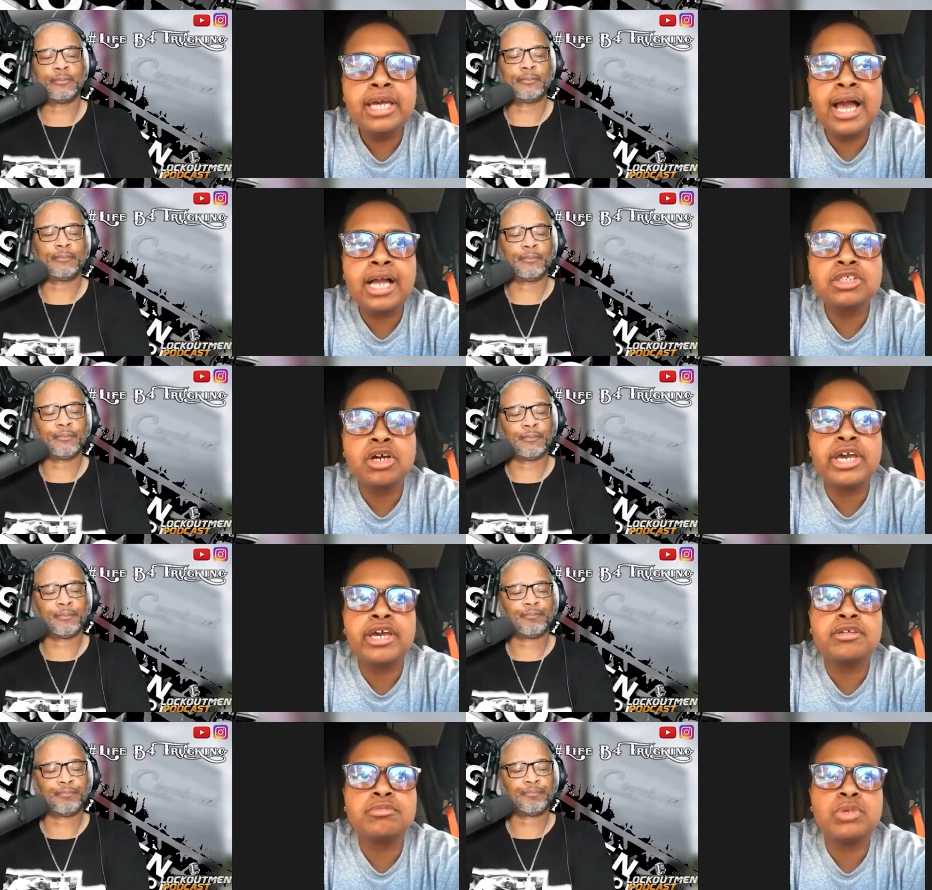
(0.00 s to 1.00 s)
Speaker 1: asked,
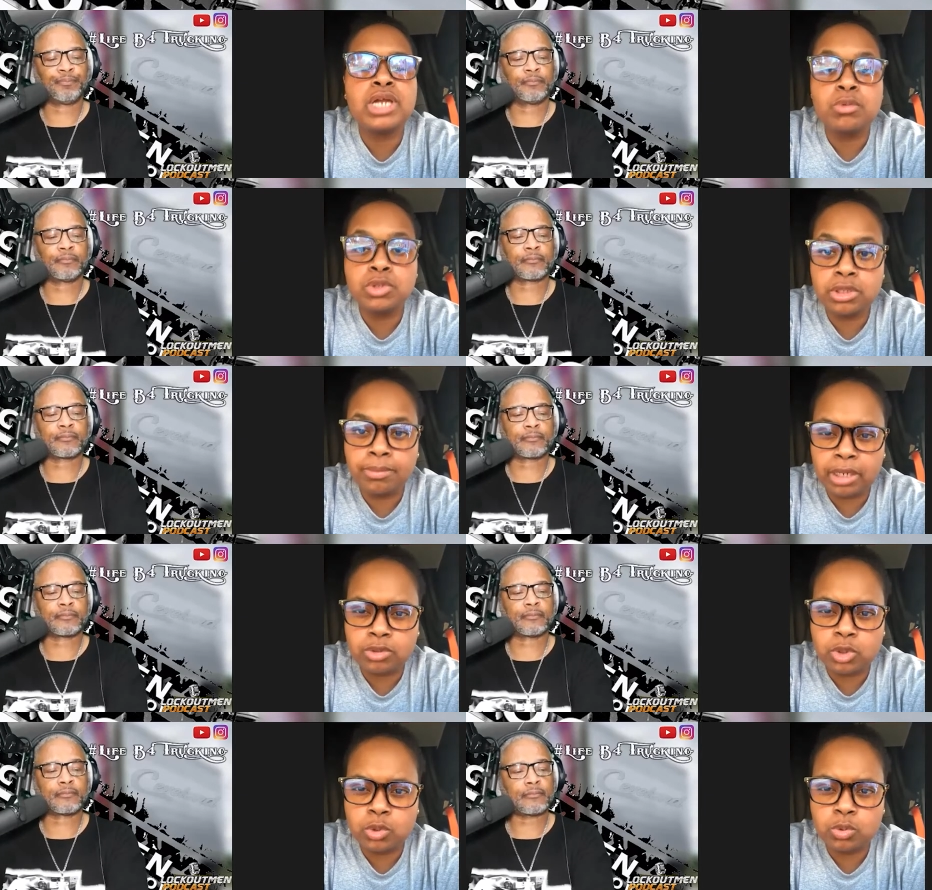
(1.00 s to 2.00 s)
okay, when I was about
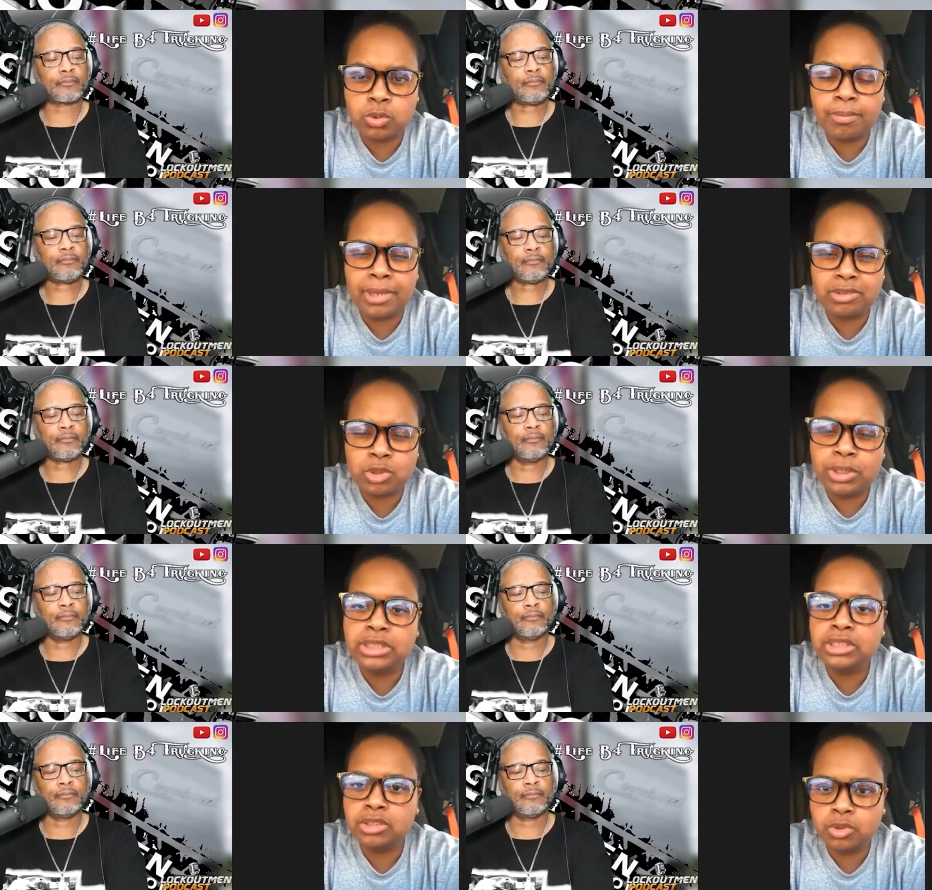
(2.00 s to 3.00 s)
about
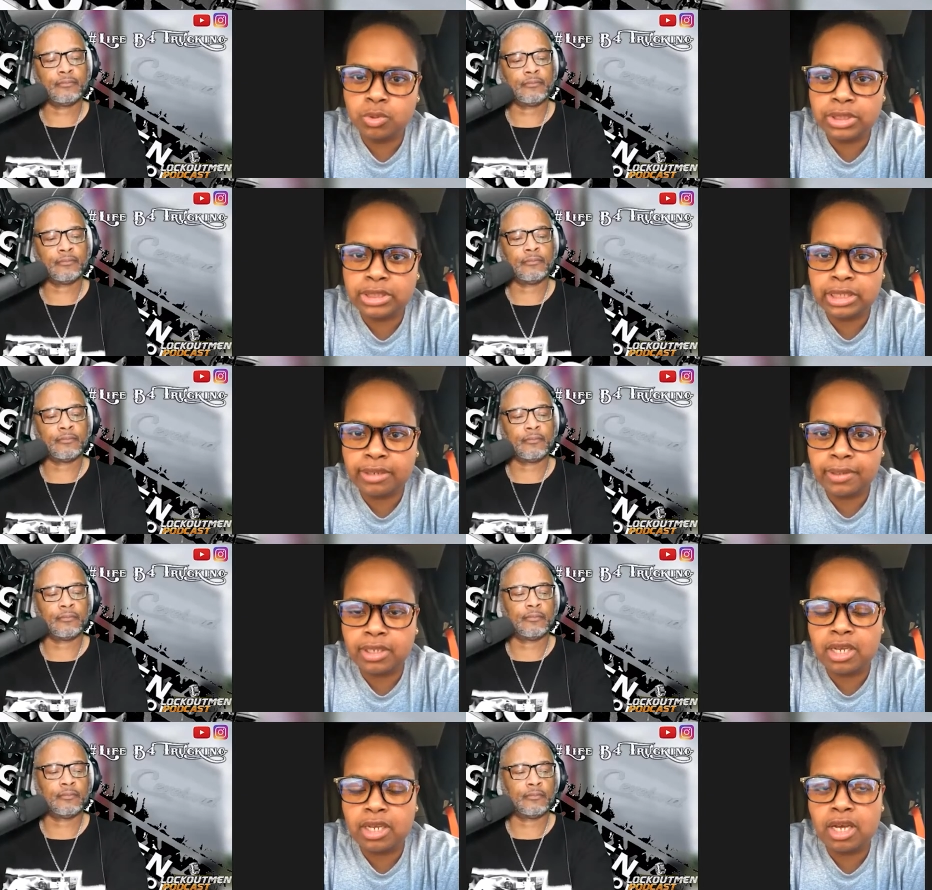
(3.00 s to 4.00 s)
26 or 27,
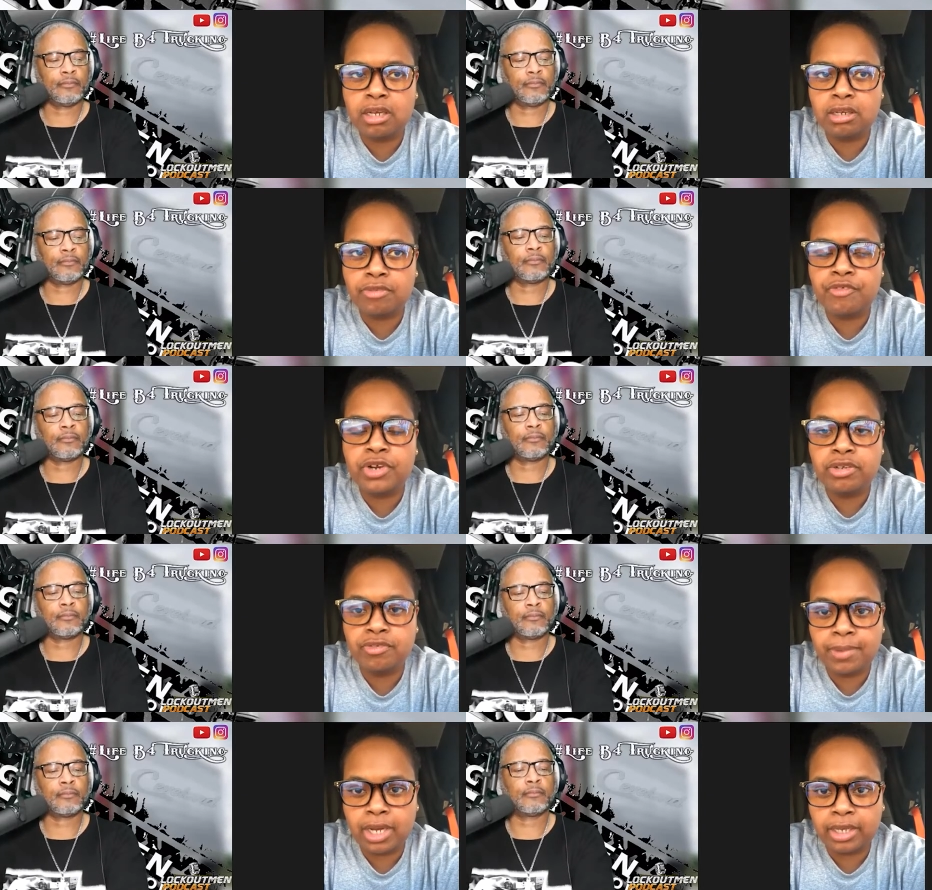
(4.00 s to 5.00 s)
uh, a friend of
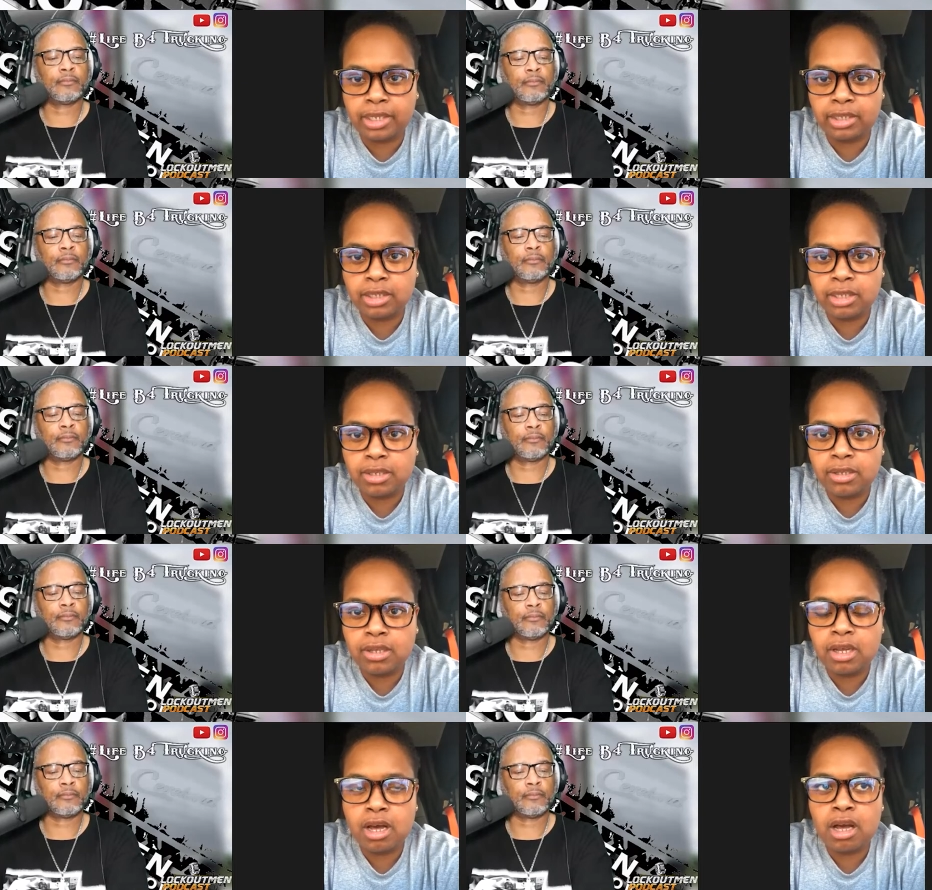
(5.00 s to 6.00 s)
mine
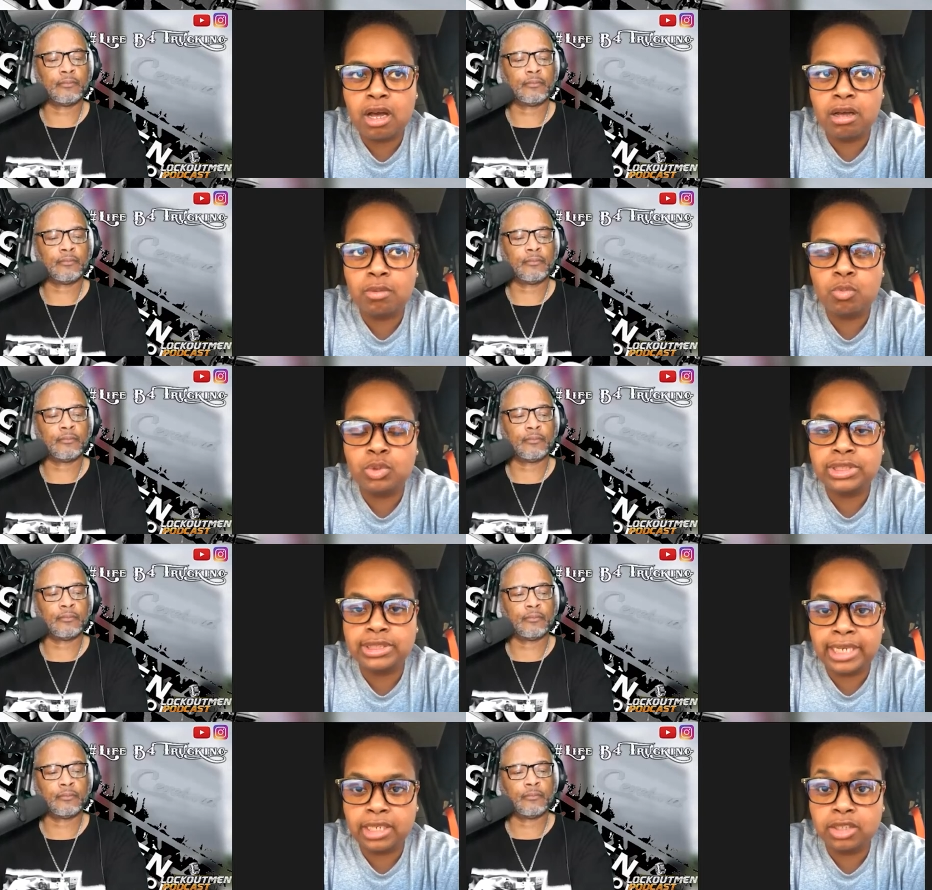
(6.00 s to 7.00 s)
um, was
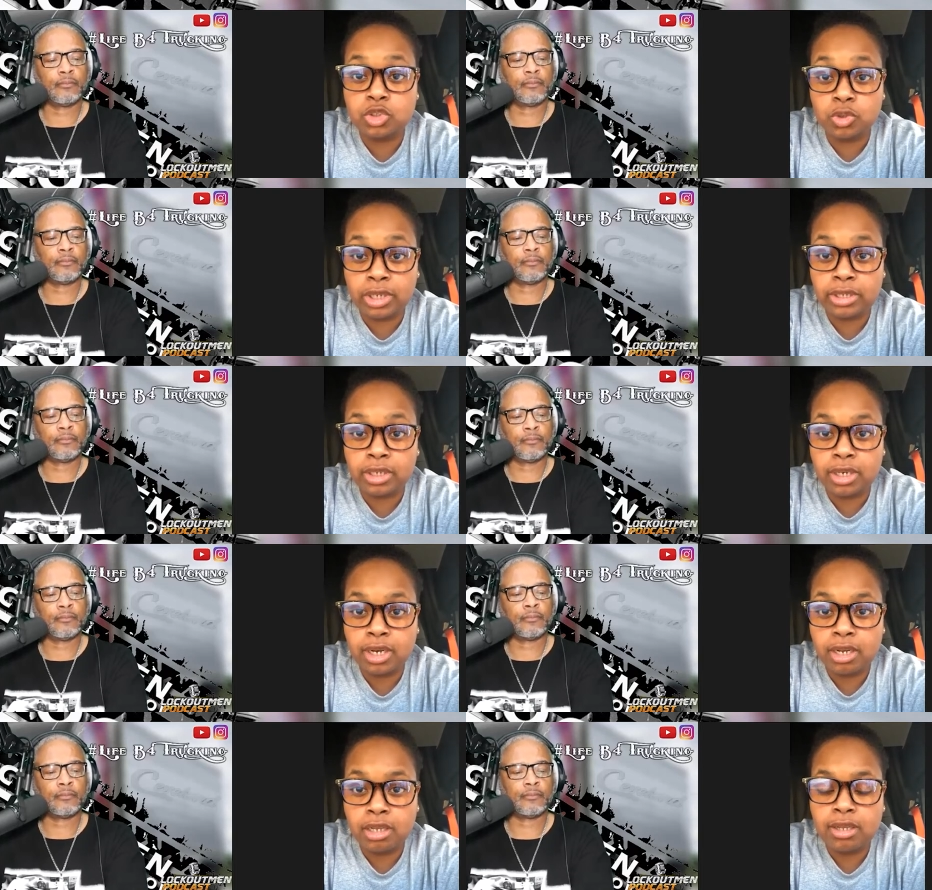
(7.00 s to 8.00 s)
dating a trucker,
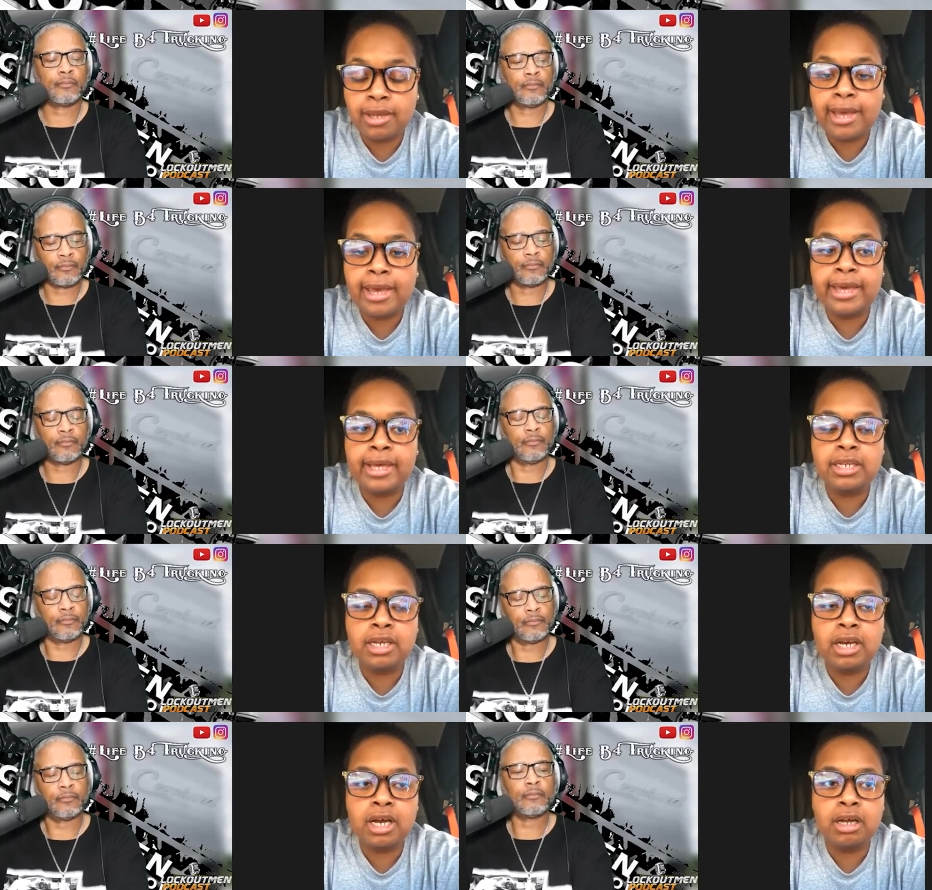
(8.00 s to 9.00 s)

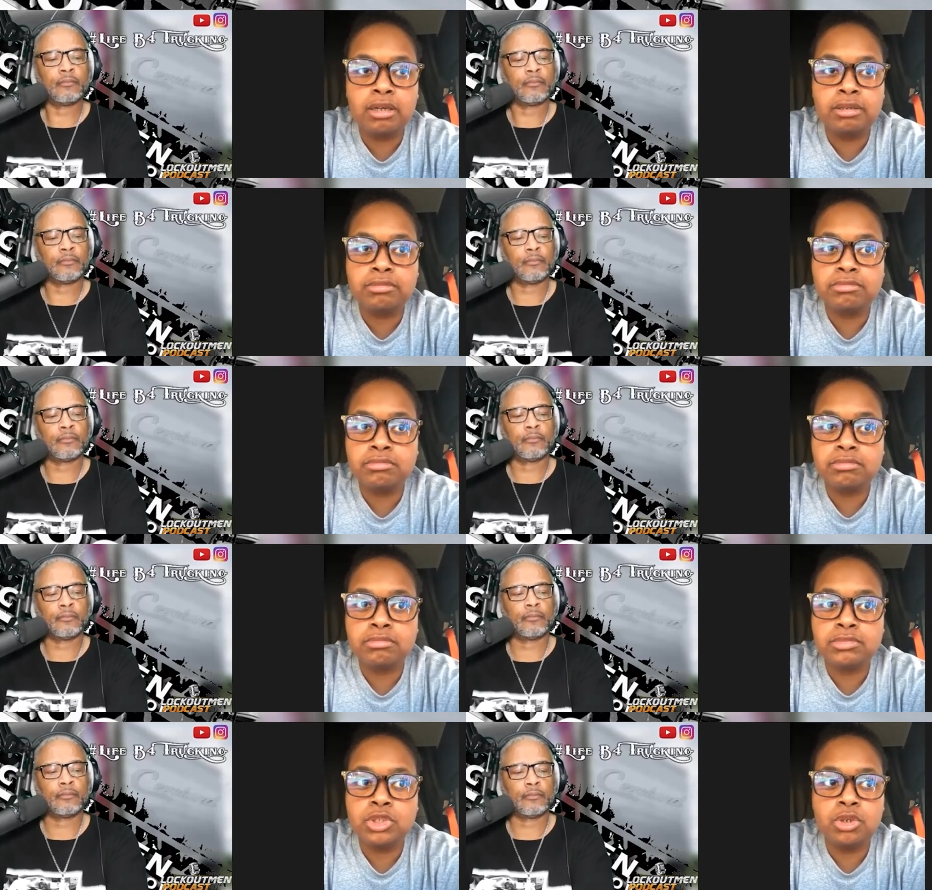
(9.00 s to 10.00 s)
and um,
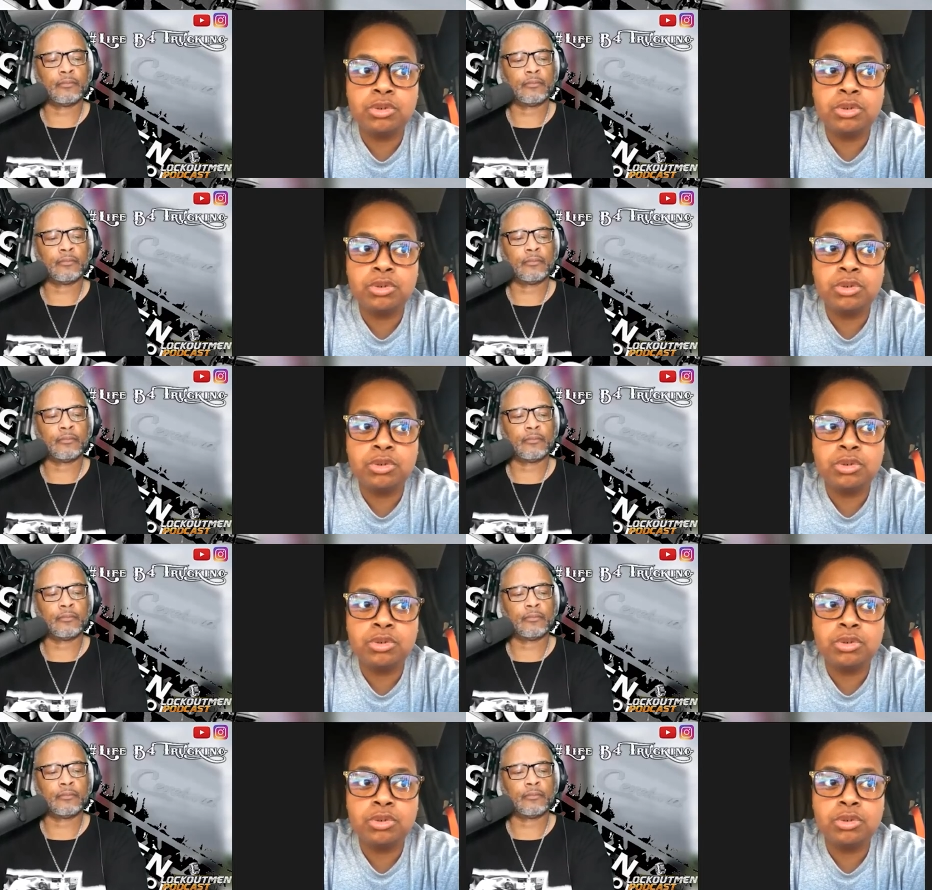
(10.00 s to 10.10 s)
you know,